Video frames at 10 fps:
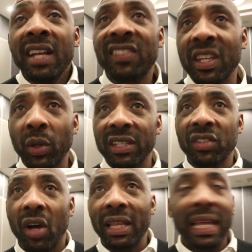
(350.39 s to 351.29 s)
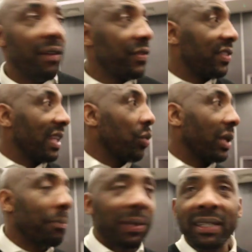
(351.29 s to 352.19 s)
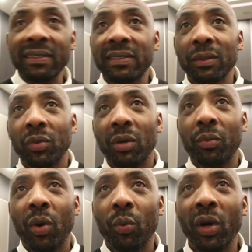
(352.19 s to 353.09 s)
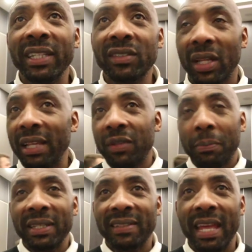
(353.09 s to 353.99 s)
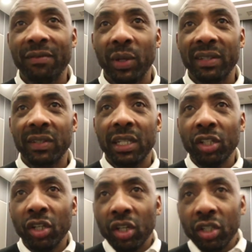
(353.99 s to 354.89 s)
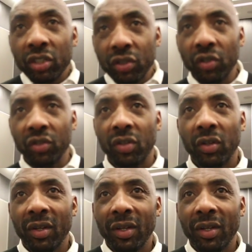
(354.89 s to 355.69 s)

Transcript: see what he's got left, see what he brings, what, what, what he's got left to bring to the heavyweight scene. Good.